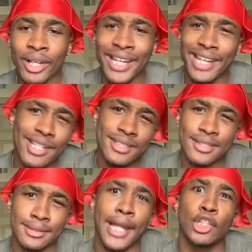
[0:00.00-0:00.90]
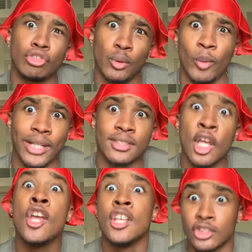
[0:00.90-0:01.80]
Each is like 3 weeks.
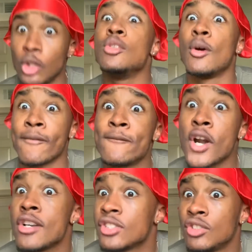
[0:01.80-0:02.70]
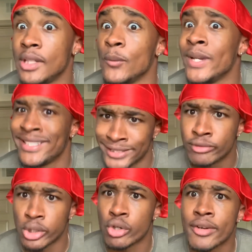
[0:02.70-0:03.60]
So, you know, the first 3 weeks is
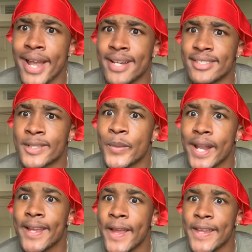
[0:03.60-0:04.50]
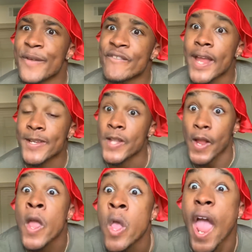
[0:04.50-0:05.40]
real crazy. It's where they get in your face
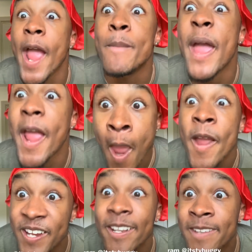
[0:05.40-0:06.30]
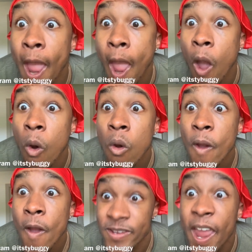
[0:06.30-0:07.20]
like, hey, man, get down.
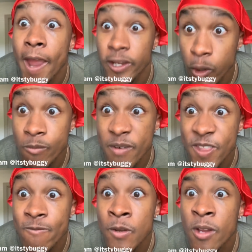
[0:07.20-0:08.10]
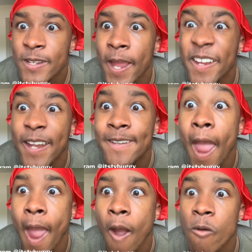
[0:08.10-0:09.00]
Yeah, you mother. Yeah, get
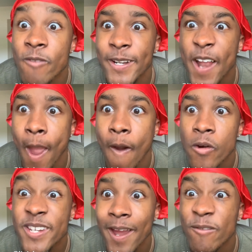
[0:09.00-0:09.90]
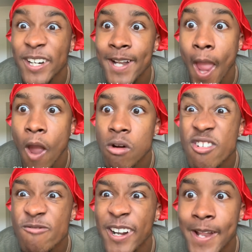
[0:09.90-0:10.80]
down right now. Yeah, right now.
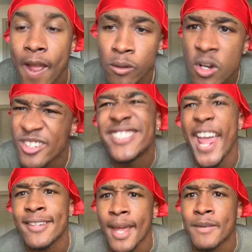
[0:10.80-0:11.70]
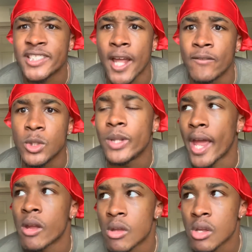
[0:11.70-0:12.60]
Right now. You know, it's that type of stuff. You like,